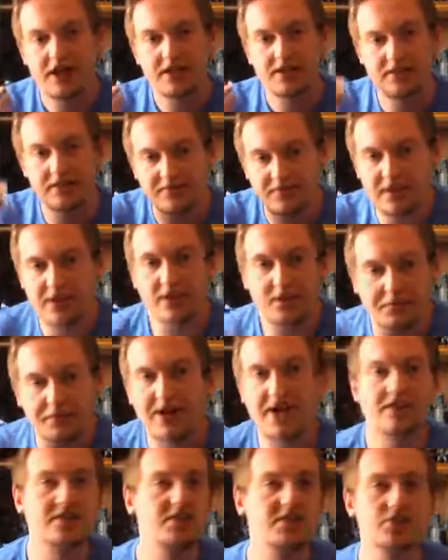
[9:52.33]
develop
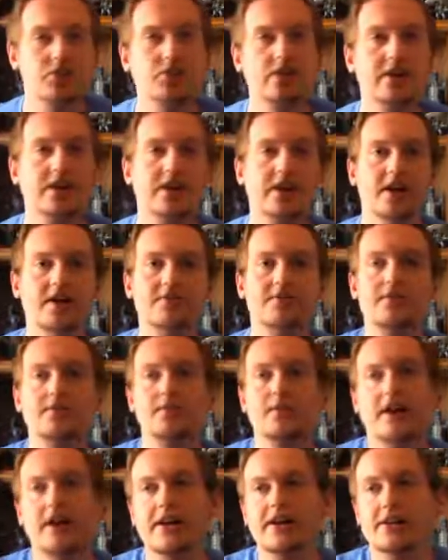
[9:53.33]
that story enough to
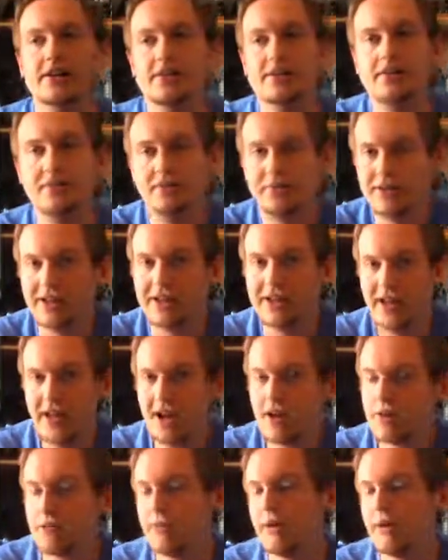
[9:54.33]
where I just don't really care,